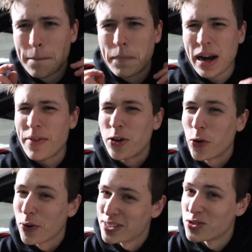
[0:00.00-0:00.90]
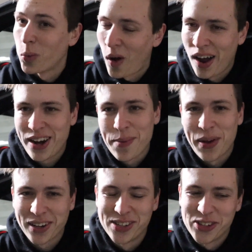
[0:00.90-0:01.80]
But I have good reasons why I'm
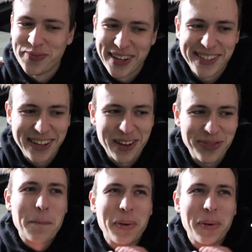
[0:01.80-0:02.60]
not gonna do it myself.